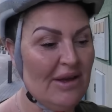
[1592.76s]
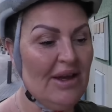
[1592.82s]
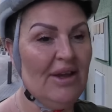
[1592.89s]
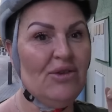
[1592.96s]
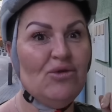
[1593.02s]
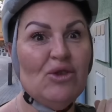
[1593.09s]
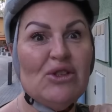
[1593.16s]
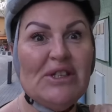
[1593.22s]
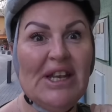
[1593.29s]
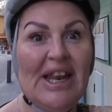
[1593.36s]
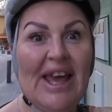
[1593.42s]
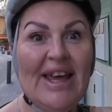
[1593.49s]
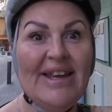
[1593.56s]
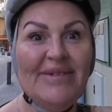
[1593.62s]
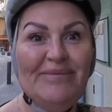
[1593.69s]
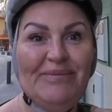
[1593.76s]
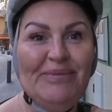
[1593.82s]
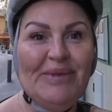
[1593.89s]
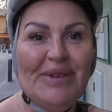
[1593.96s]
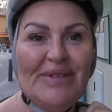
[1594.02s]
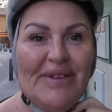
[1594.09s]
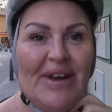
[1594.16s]
his rusty leg to
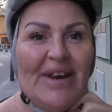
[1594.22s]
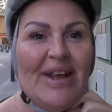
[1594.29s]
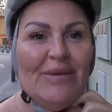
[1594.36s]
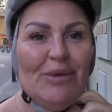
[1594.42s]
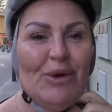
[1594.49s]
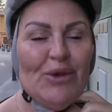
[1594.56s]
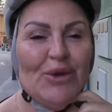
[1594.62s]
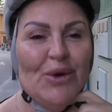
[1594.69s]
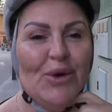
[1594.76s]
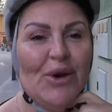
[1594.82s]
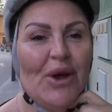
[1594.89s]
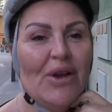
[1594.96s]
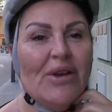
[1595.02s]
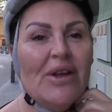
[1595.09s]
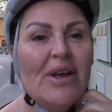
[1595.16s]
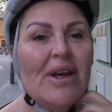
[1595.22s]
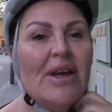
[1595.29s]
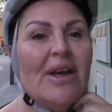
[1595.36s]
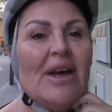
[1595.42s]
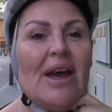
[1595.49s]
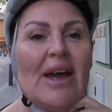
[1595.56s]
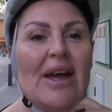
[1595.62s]
find out what's going on.
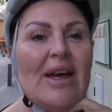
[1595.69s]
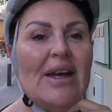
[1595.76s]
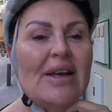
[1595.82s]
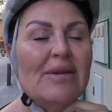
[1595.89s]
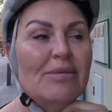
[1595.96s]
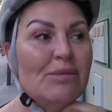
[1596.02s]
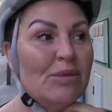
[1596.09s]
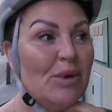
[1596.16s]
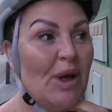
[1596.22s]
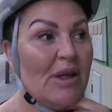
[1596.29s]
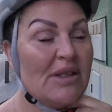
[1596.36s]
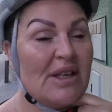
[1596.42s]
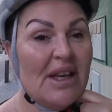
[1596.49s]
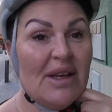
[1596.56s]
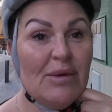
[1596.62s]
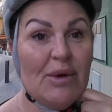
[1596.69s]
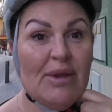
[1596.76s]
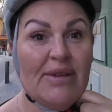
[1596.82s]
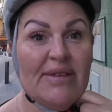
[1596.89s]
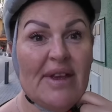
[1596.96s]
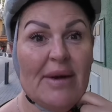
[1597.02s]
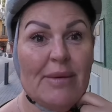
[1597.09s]
Um, I'll tell you what
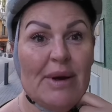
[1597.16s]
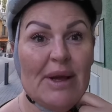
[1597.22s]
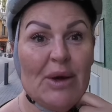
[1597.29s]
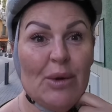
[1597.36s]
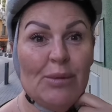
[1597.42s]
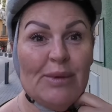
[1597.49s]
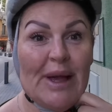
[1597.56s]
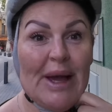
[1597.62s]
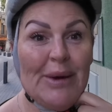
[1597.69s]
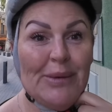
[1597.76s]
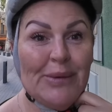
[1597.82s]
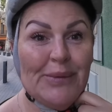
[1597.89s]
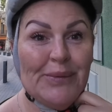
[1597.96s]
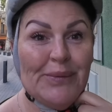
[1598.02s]
they say when he comes out.